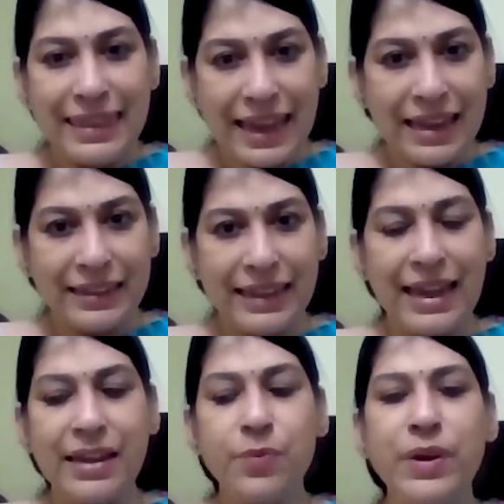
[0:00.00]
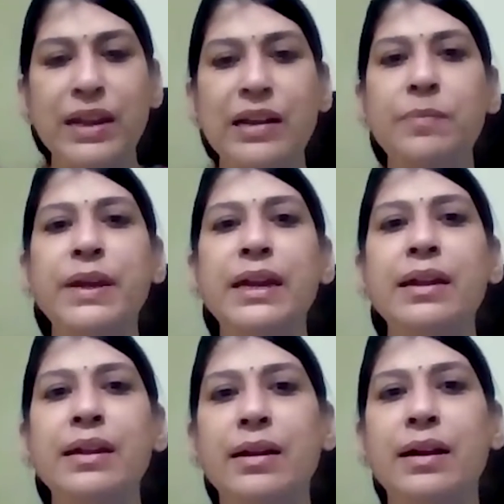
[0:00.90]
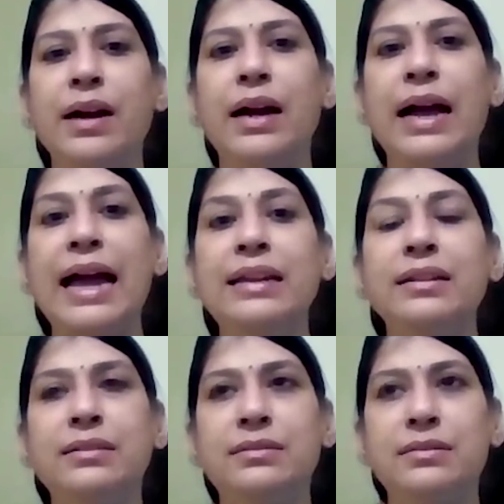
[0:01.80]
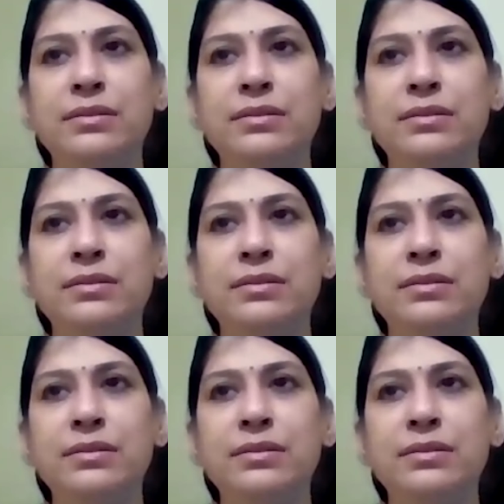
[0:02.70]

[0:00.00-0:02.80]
there will be, and